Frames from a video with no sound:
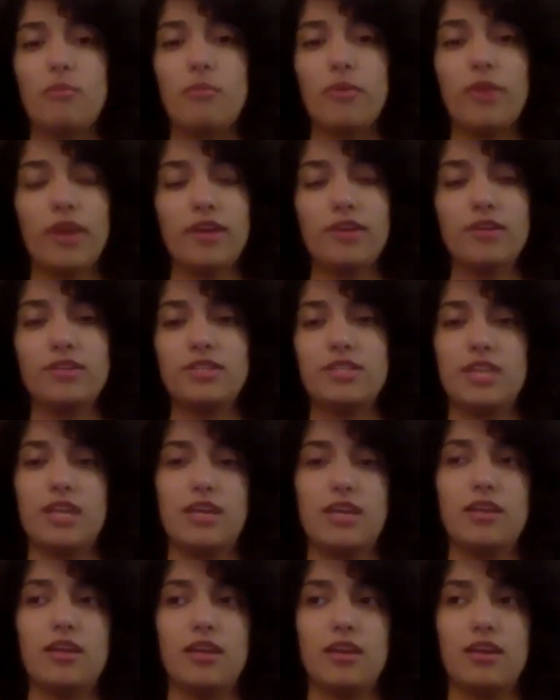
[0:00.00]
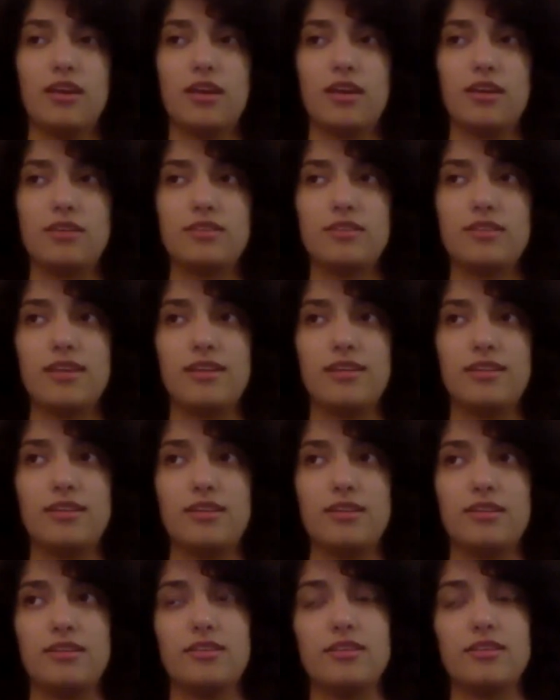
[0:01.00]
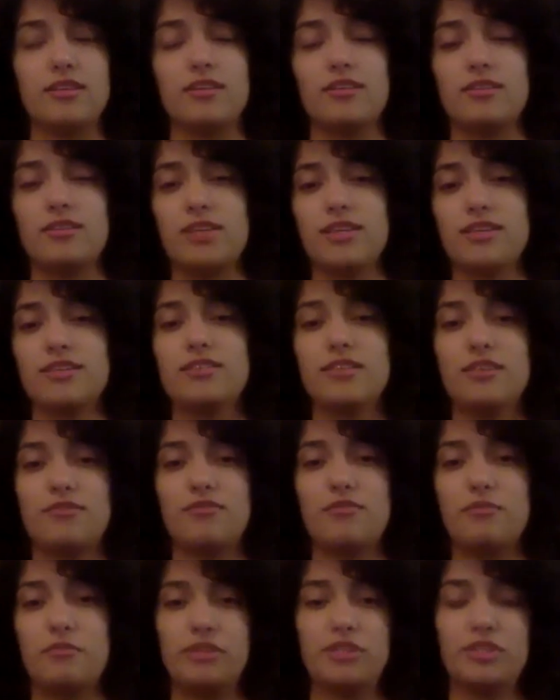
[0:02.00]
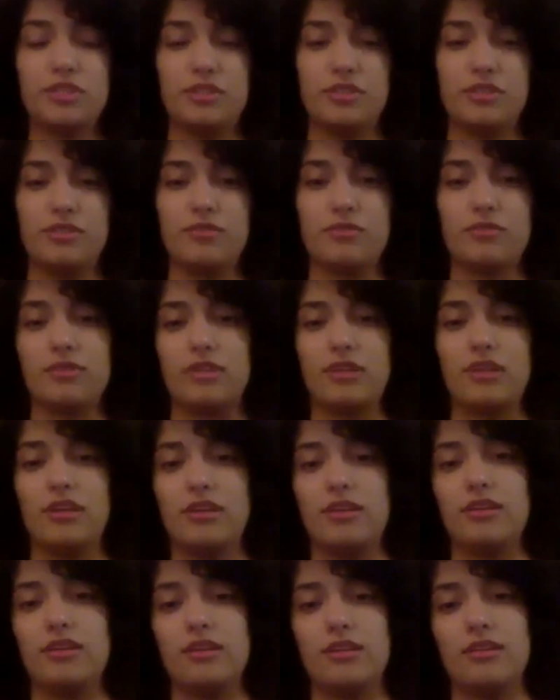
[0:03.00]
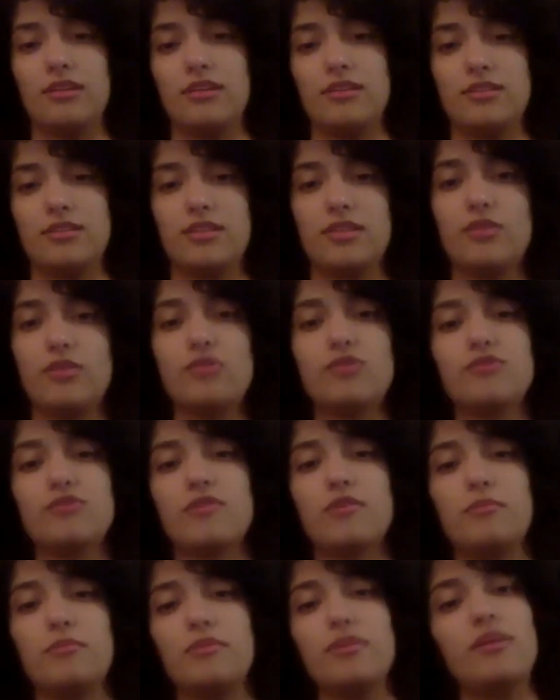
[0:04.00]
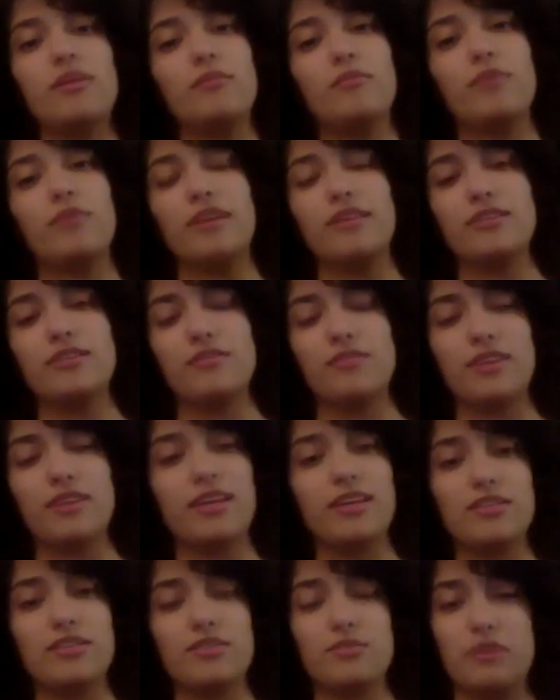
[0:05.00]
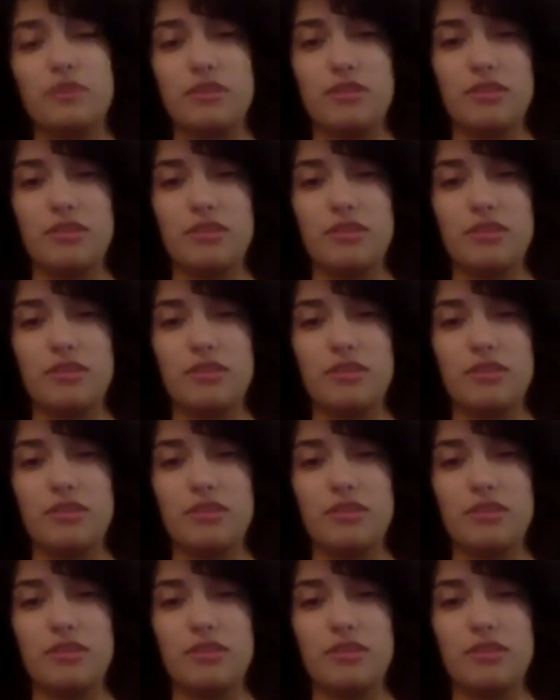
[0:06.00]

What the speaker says: what I understand, it's that it detects the information or the signals from the brains of the kids with